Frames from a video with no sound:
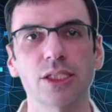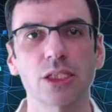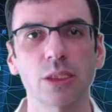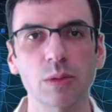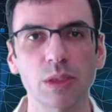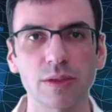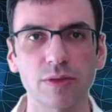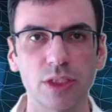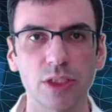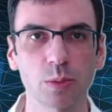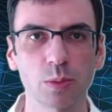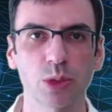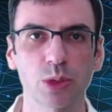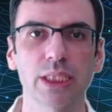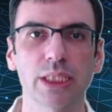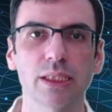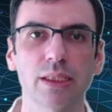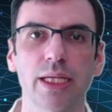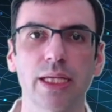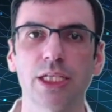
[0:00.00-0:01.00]
terms of your
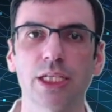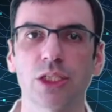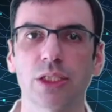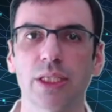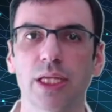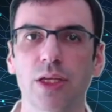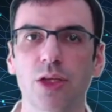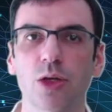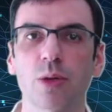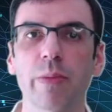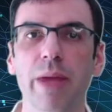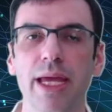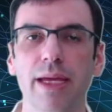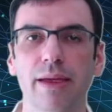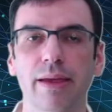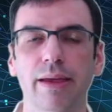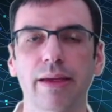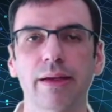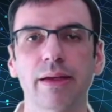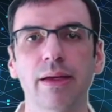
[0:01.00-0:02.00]
presentation that you're
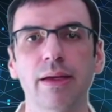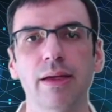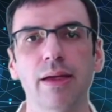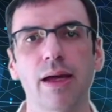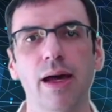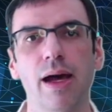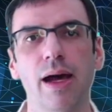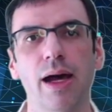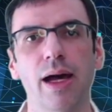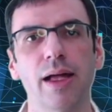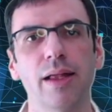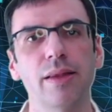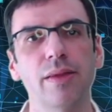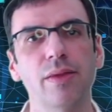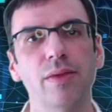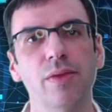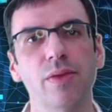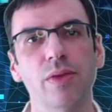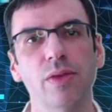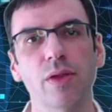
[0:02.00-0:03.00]
making,
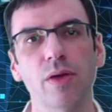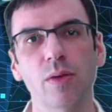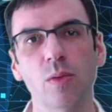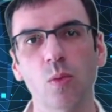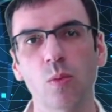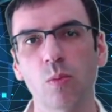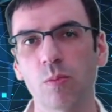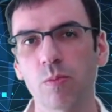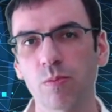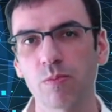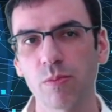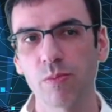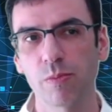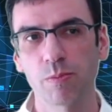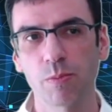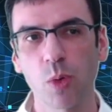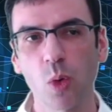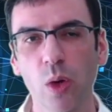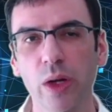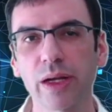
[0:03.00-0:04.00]
the
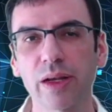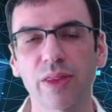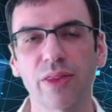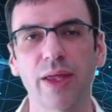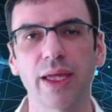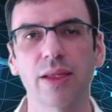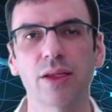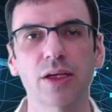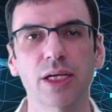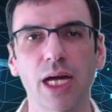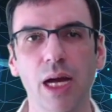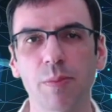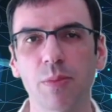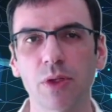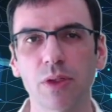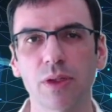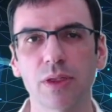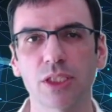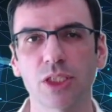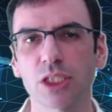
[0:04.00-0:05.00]
important thing, there
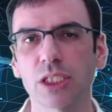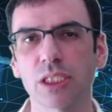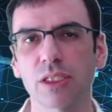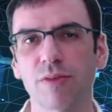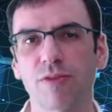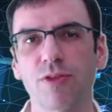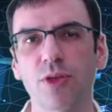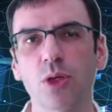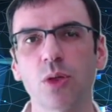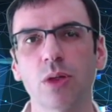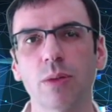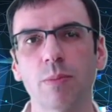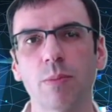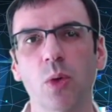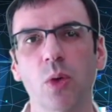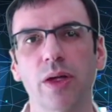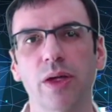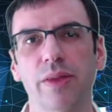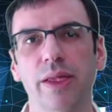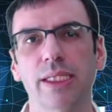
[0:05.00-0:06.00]
are just a few
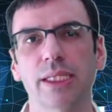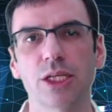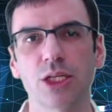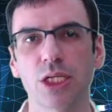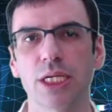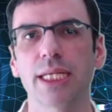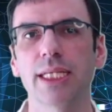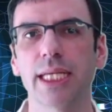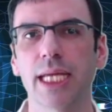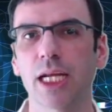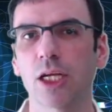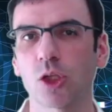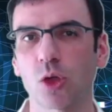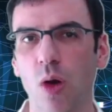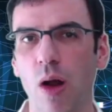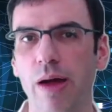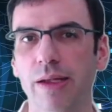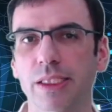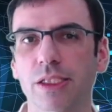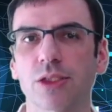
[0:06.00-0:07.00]
important things that you need to get
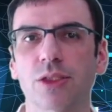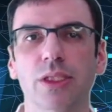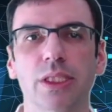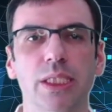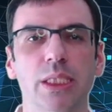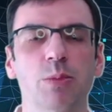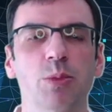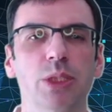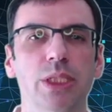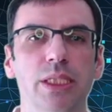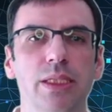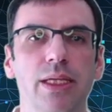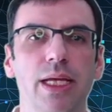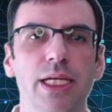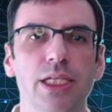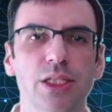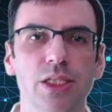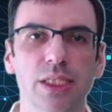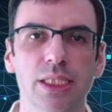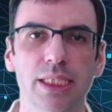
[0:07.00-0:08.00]
across during these
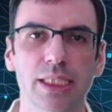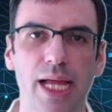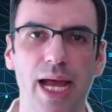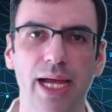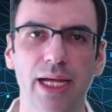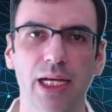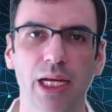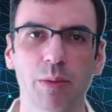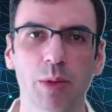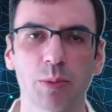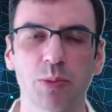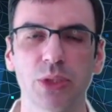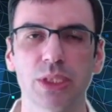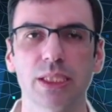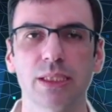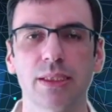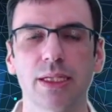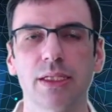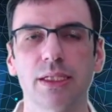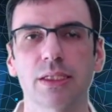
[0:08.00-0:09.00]
presentations, these academic
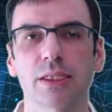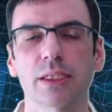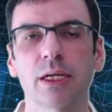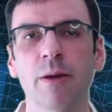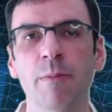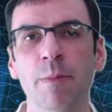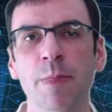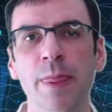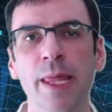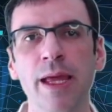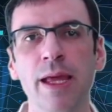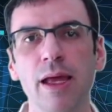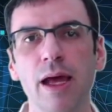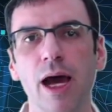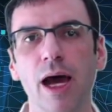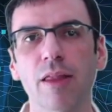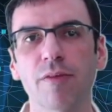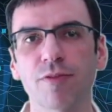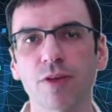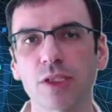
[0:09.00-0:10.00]
presentations.
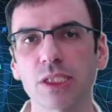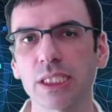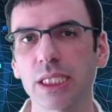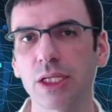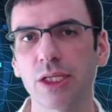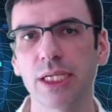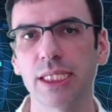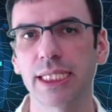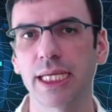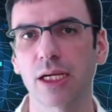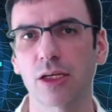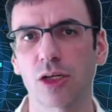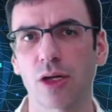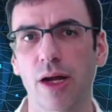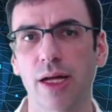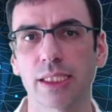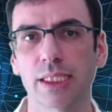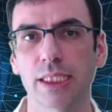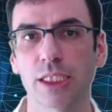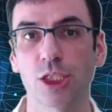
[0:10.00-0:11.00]
The first thing you need to get
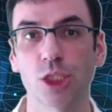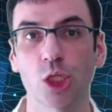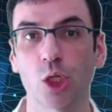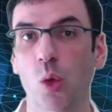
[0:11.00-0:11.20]
across is your